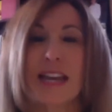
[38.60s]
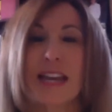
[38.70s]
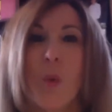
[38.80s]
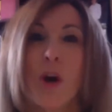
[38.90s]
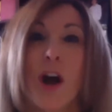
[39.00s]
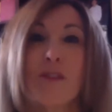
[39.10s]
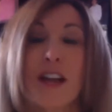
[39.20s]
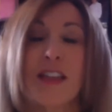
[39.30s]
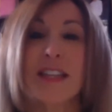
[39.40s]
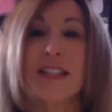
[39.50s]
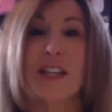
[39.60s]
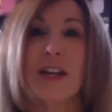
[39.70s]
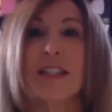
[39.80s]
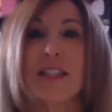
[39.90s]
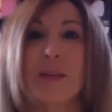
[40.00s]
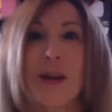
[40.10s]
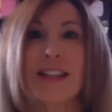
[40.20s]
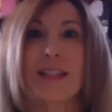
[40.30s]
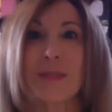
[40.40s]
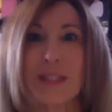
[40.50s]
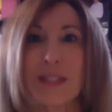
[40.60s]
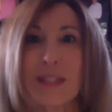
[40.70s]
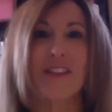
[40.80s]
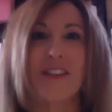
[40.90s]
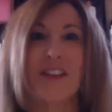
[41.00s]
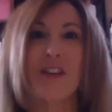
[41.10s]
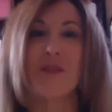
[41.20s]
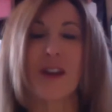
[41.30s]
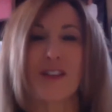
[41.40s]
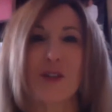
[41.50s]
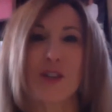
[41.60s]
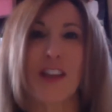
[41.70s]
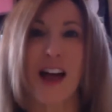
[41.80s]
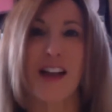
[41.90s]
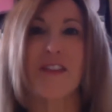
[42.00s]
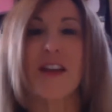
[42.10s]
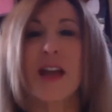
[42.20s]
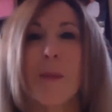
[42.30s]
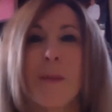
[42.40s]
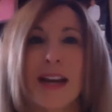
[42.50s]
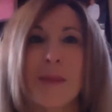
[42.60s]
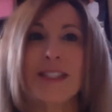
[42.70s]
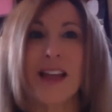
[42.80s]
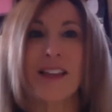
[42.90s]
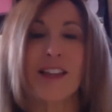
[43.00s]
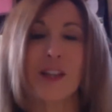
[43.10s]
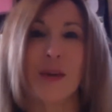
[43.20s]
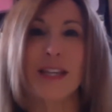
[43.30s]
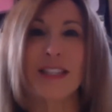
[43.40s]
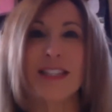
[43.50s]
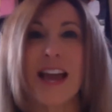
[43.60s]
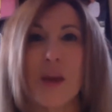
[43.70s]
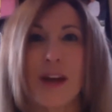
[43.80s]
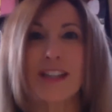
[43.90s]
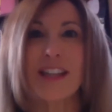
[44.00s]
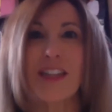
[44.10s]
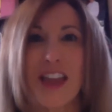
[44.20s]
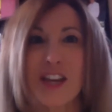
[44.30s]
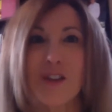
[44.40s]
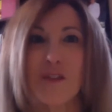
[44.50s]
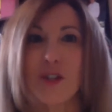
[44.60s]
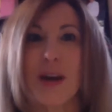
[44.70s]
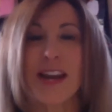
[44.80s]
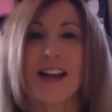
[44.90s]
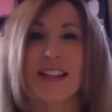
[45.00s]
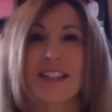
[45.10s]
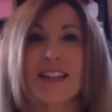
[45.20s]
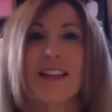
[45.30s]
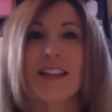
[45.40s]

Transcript: We're offering this series to bring some simple revolution live. My name is Ellen Lewis, and I want to thank you for joining us.